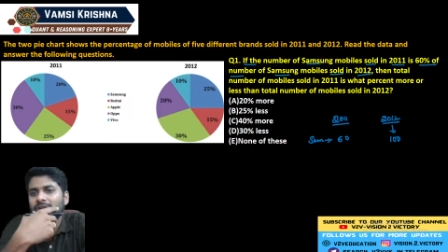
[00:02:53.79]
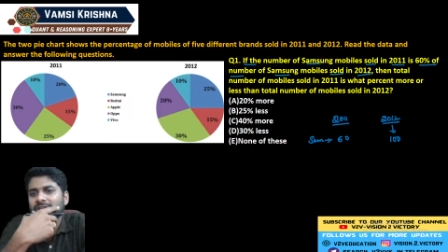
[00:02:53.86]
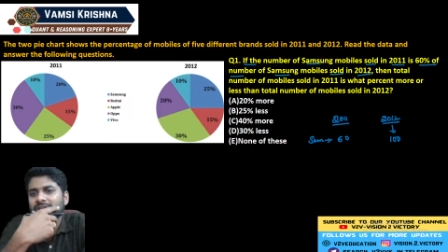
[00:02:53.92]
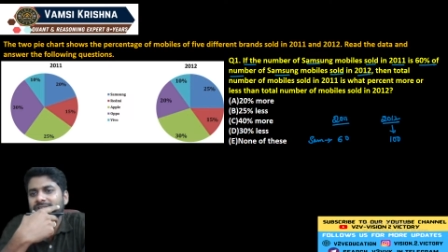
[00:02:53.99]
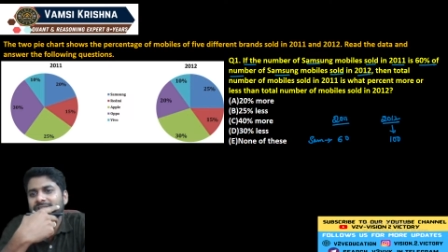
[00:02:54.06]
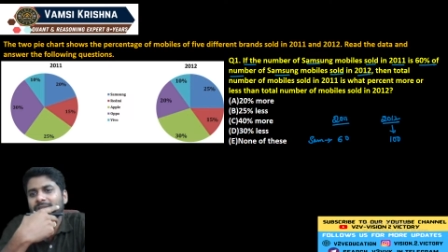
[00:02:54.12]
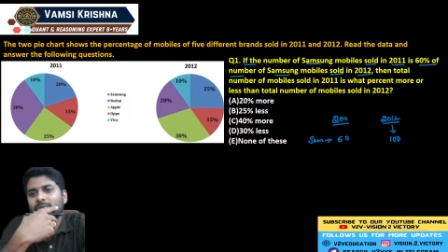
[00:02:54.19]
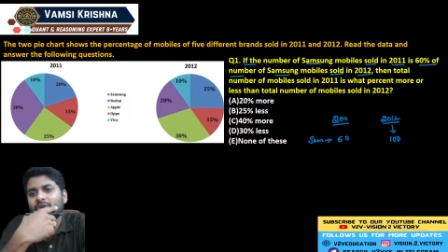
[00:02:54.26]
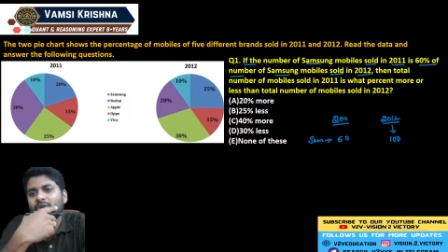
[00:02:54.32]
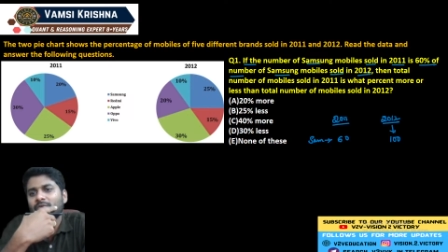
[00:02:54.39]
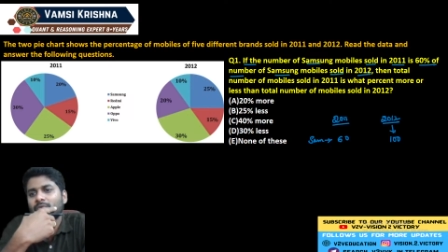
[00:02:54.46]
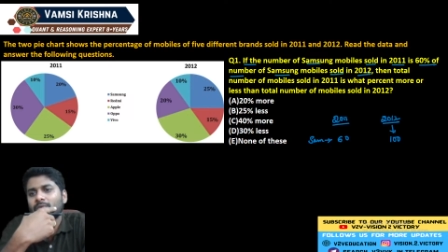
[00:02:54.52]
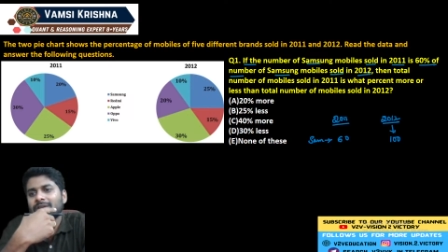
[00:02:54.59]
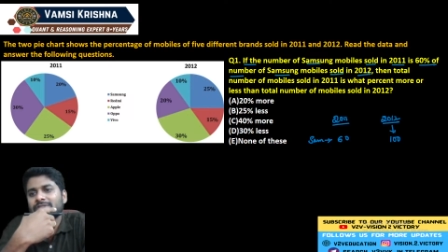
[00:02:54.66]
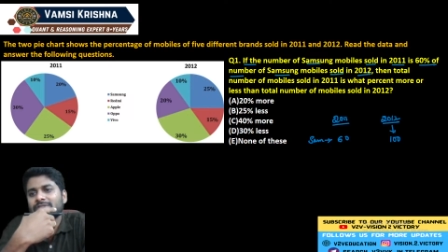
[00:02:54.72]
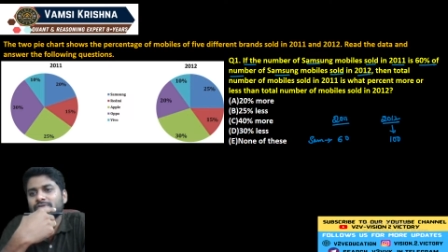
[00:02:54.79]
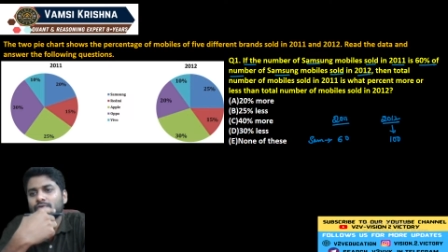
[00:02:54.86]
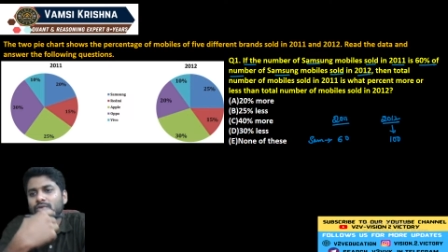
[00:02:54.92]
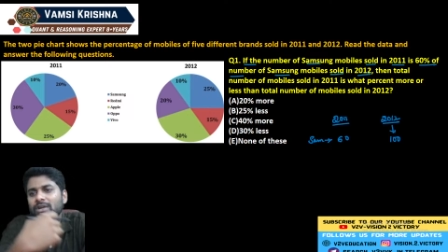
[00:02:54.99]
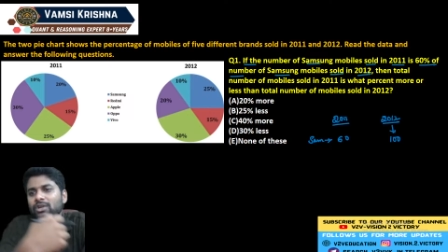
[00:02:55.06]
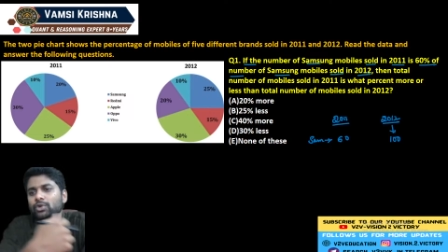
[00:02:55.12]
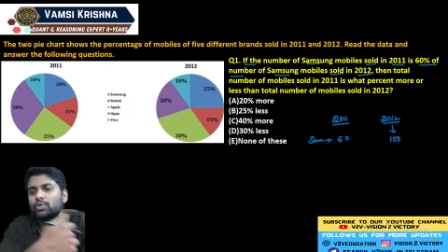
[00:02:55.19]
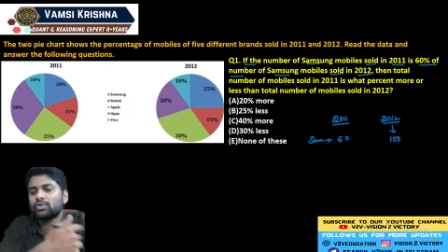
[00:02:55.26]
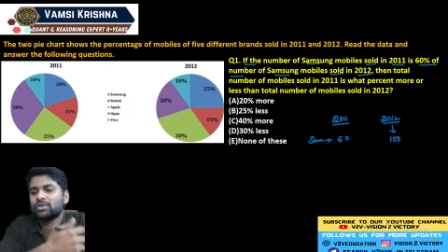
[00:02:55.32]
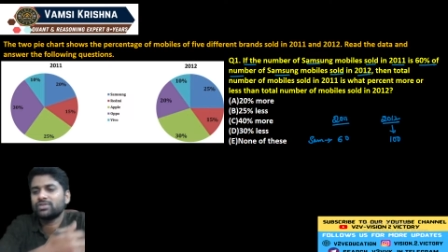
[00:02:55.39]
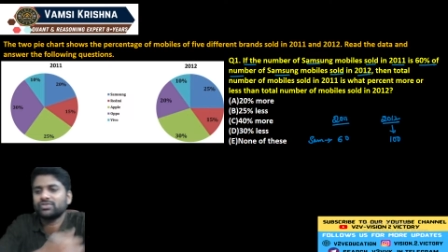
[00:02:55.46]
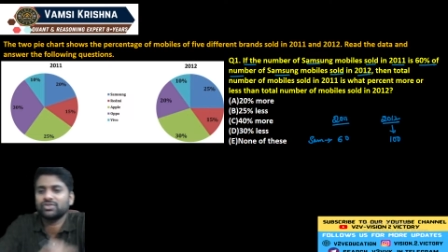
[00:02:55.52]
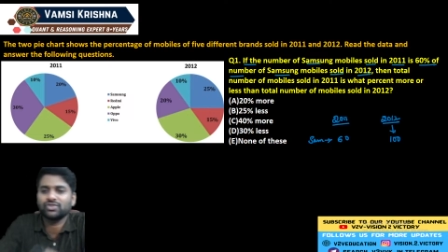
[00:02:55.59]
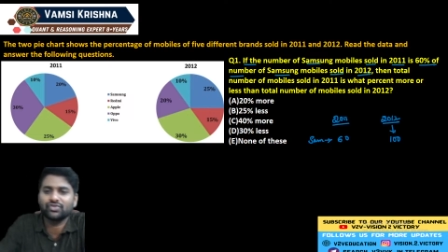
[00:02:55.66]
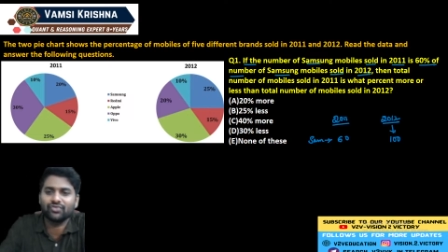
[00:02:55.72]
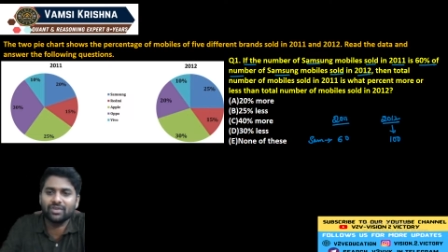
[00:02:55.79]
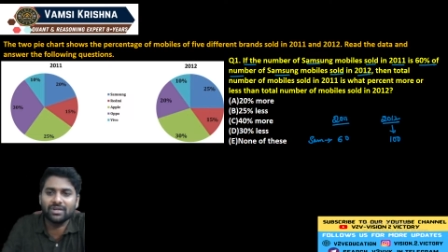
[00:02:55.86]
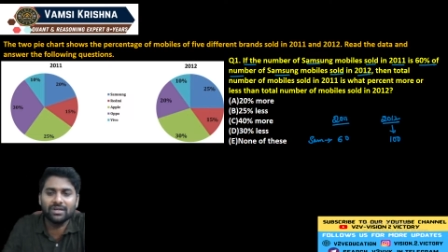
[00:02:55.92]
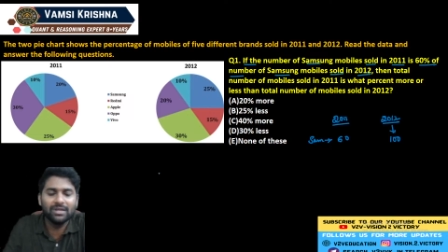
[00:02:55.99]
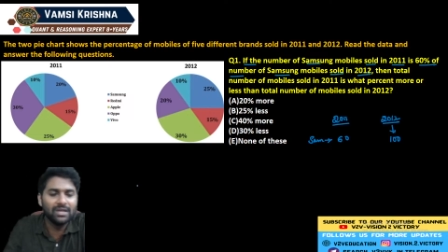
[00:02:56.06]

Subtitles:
less number of mobiles sold in 2012?